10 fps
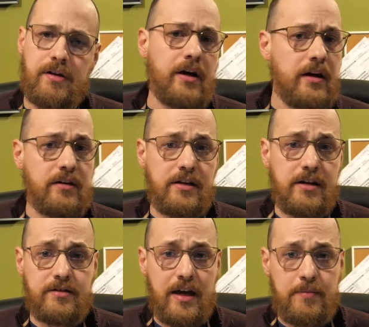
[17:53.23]
and the
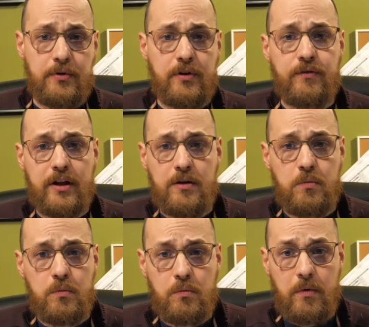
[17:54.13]
example of what
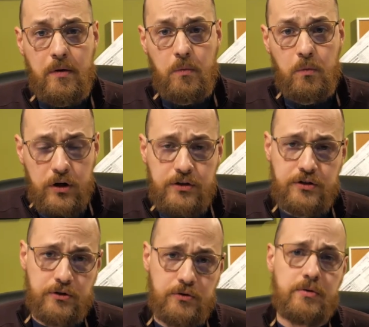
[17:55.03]
He would
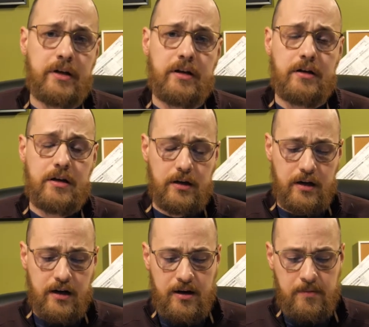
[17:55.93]
do.
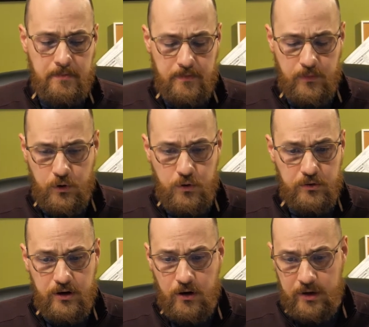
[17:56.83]
Um,
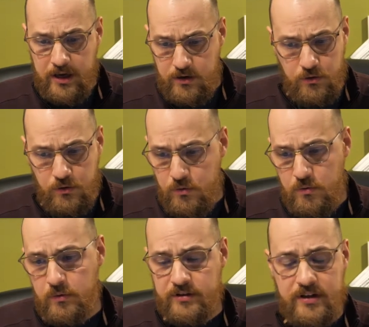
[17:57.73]
who, you know, He
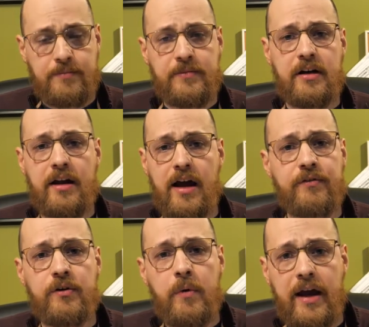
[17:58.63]
who was tempted in
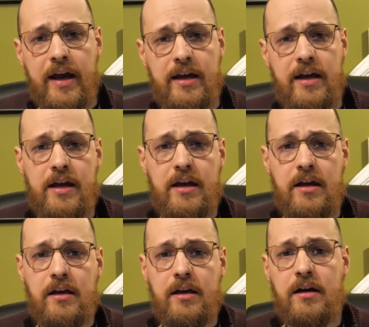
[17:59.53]
every way,
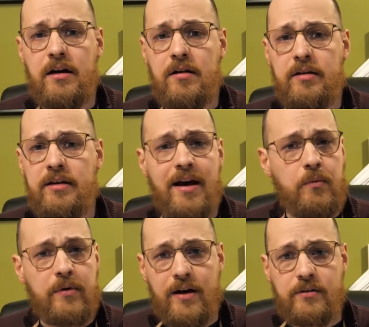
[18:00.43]
uh,
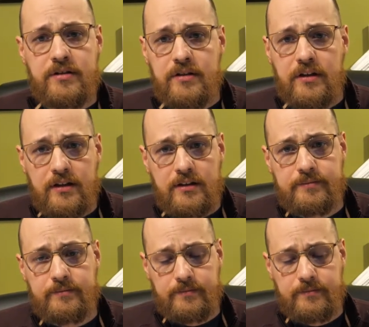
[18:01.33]
yet without sin.